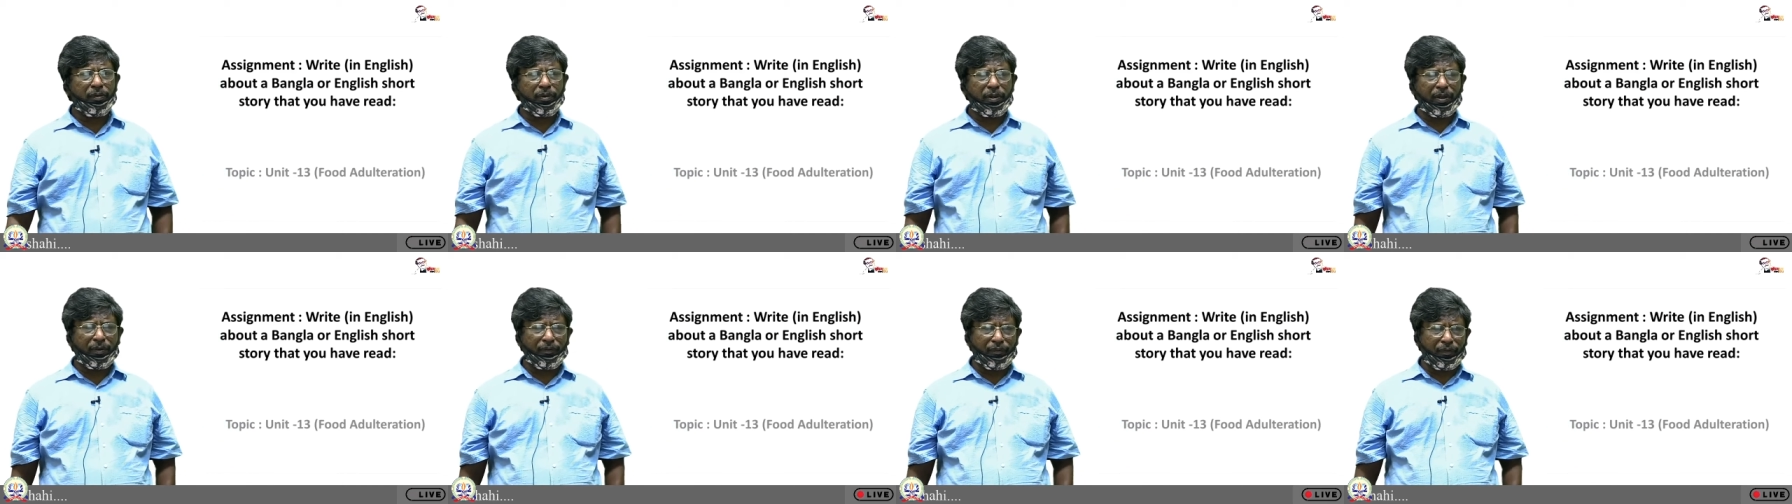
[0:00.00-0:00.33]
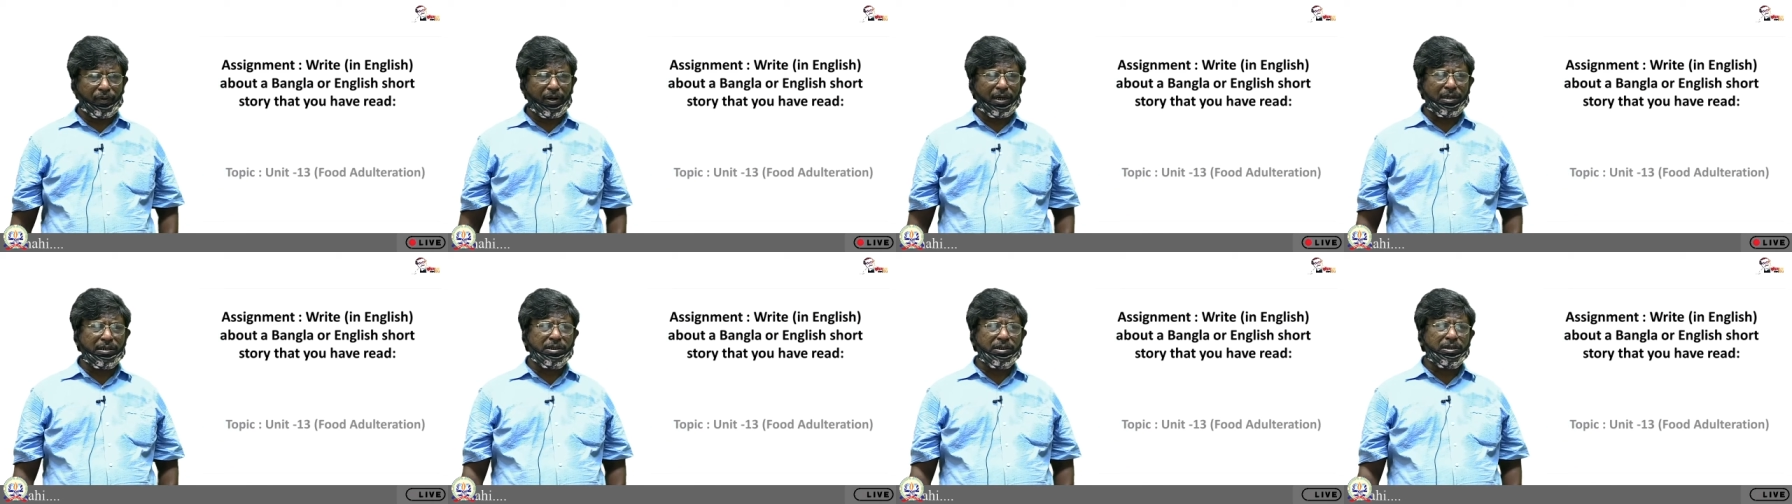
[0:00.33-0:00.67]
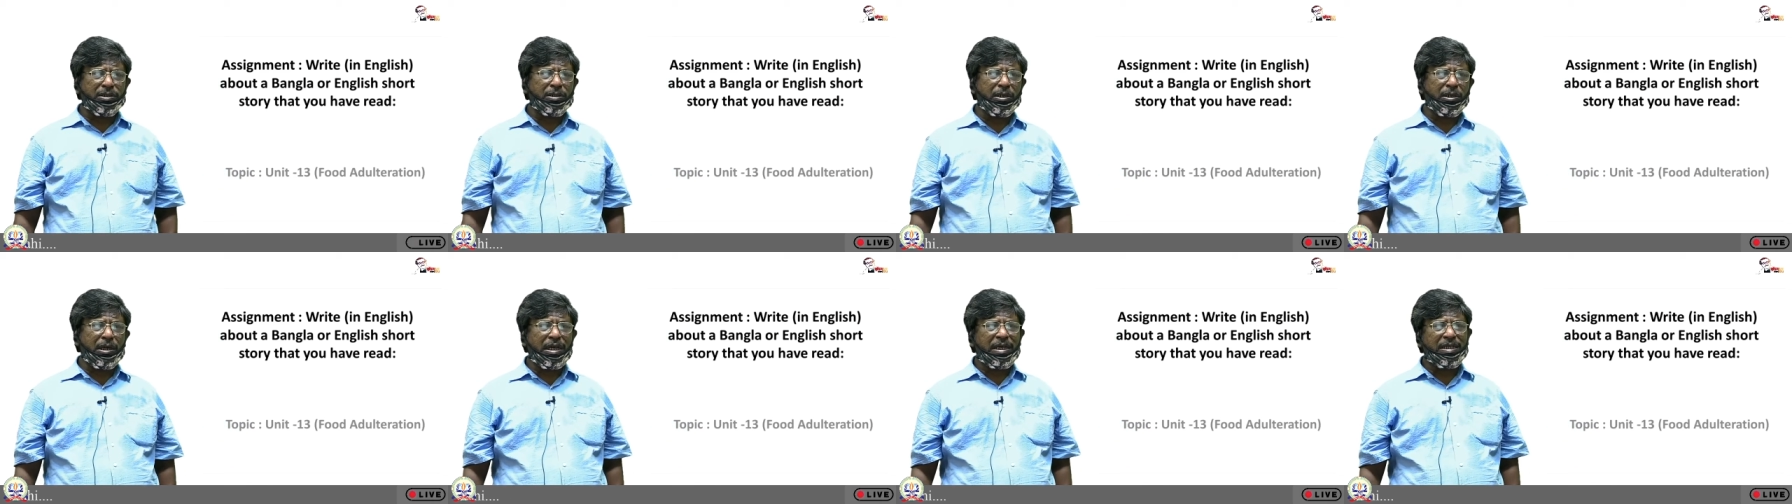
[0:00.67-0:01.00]
first
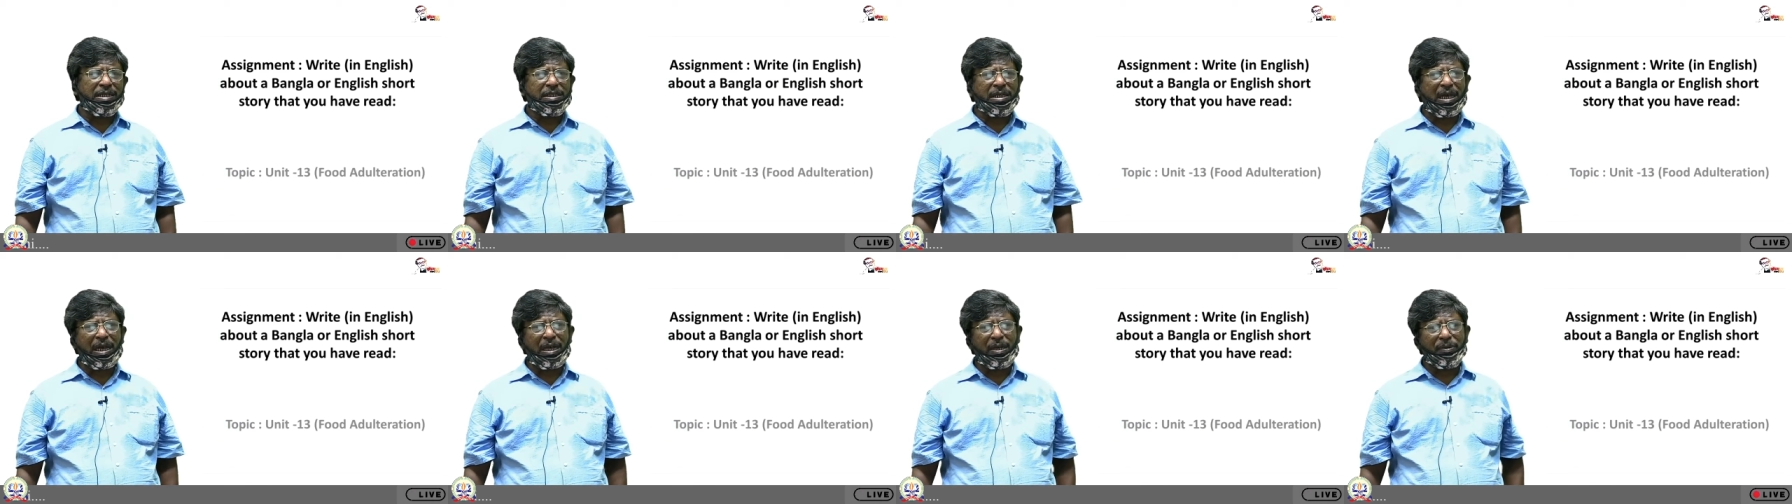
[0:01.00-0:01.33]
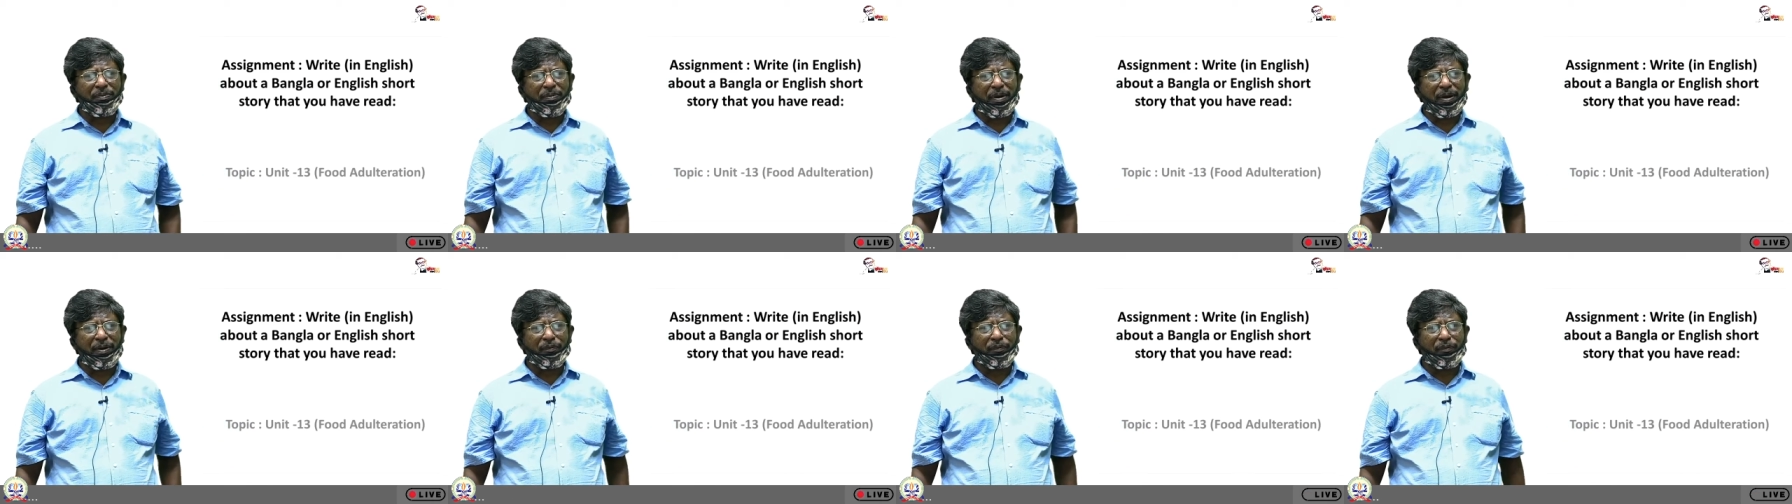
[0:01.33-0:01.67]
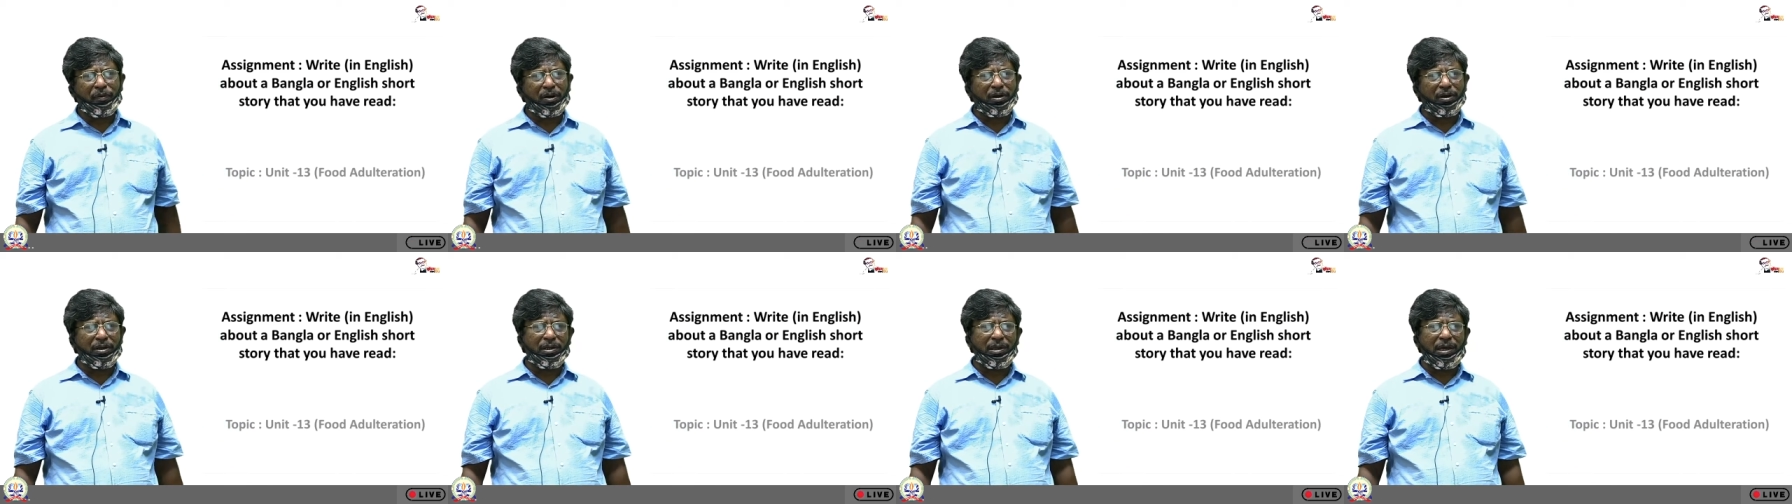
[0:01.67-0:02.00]
assignment
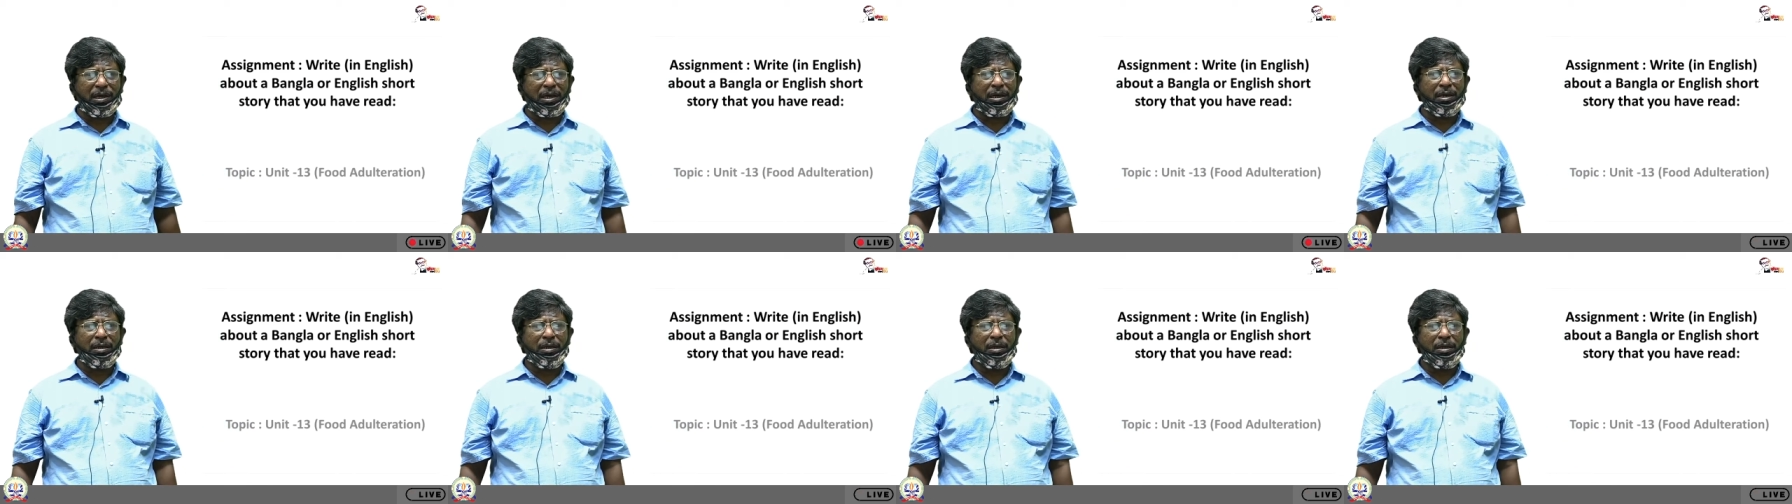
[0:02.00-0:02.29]
for the